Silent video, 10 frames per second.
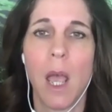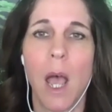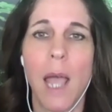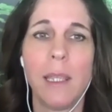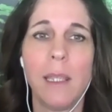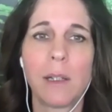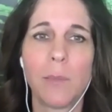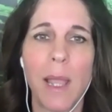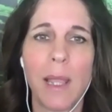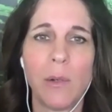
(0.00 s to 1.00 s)
I healed
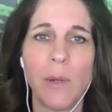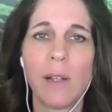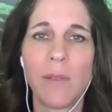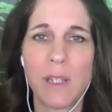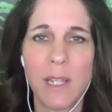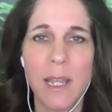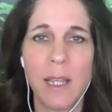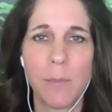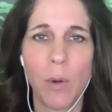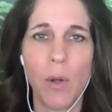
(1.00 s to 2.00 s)
my adrenal fatigue
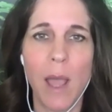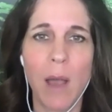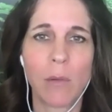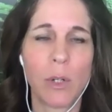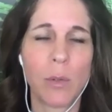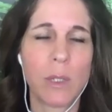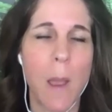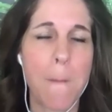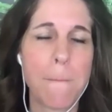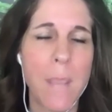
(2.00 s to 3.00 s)
and burnout, which was
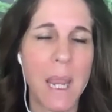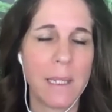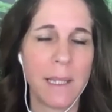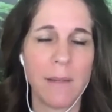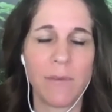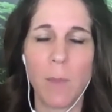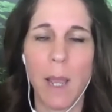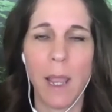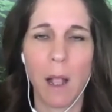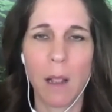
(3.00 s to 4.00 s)
amazing for my
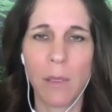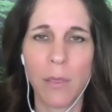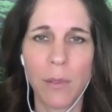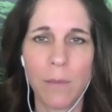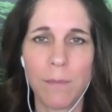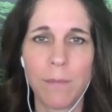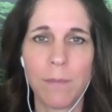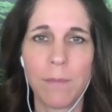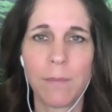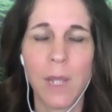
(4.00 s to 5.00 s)
health.
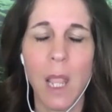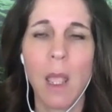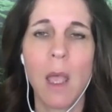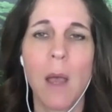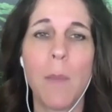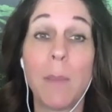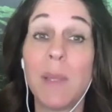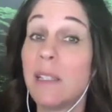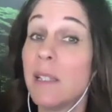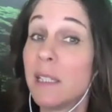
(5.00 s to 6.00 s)
My
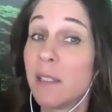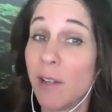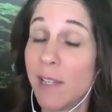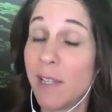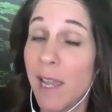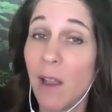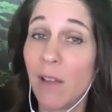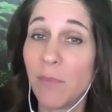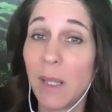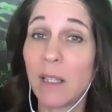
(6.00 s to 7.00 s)
business started taking
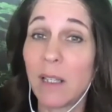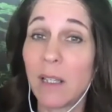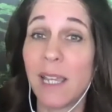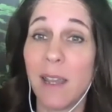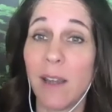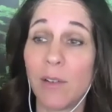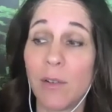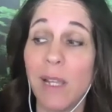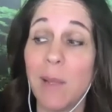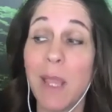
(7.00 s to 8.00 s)
off because I dared
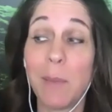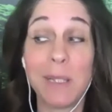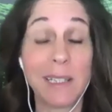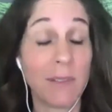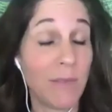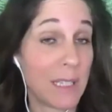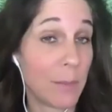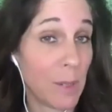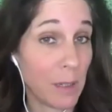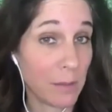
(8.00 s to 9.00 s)
to really make myself
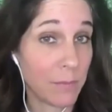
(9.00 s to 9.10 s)
visible